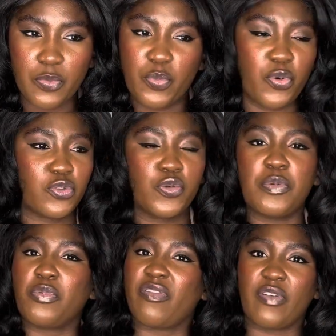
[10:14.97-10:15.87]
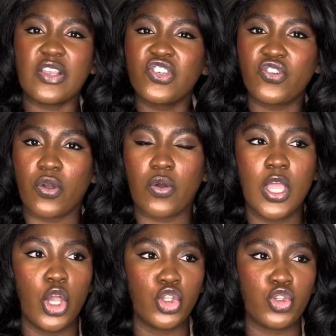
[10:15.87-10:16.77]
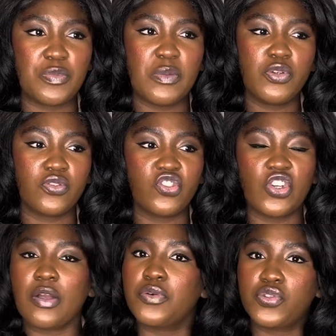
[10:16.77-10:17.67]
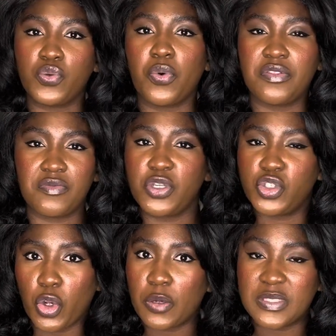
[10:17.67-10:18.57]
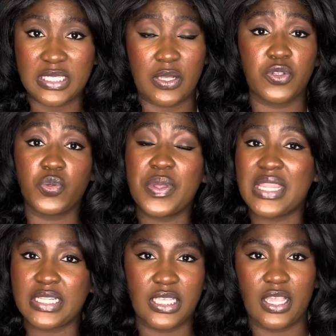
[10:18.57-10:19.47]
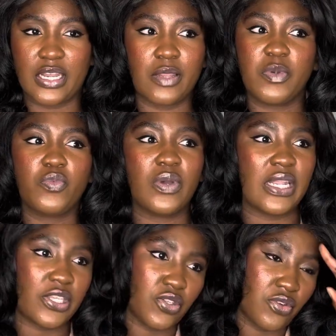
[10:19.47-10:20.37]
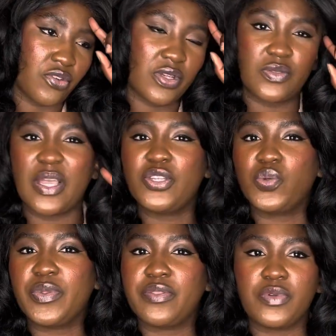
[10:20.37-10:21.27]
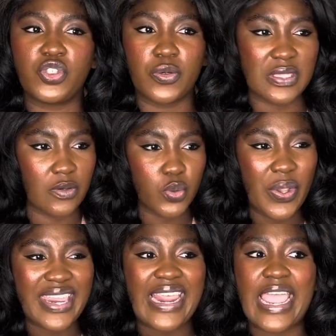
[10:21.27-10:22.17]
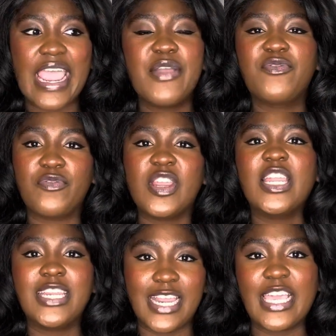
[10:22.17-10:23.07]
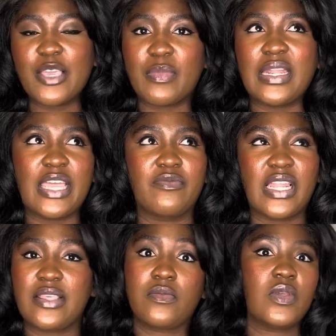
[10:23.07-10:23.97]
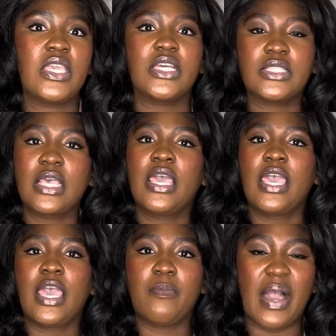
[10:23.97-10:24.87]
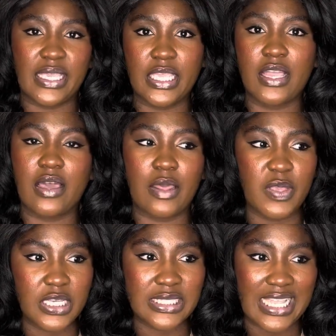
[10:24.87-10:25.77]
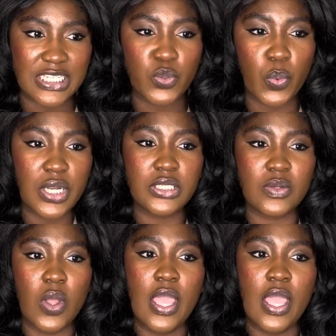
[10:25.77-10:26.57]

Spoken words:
for to be professional, to be able to juggle 2 or 3 jobs, because I was doing that in Ghana and people were like, "You're crazy. Why are you doing 3 jobs?" I was working every day in my life for like 3 years back in Ghana because I just wanted to